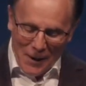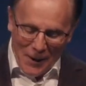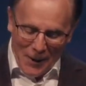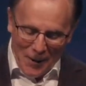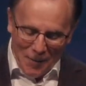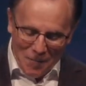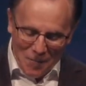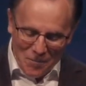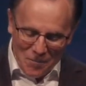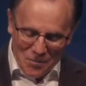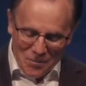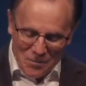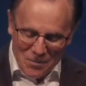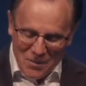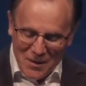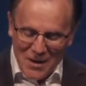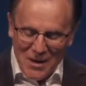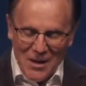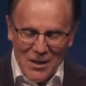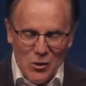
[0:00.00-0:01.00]

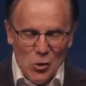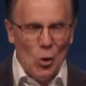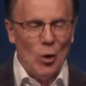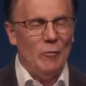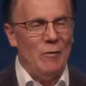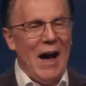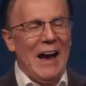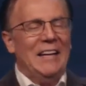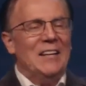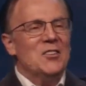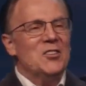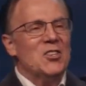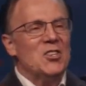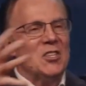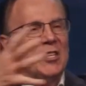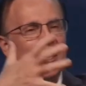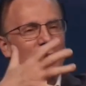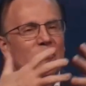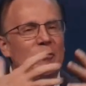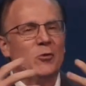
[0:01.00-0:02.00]
If I
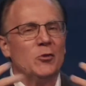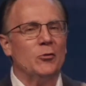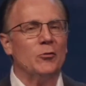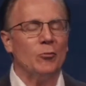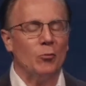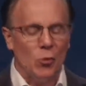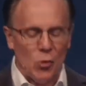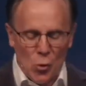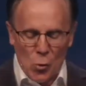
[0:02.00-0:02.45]
could sift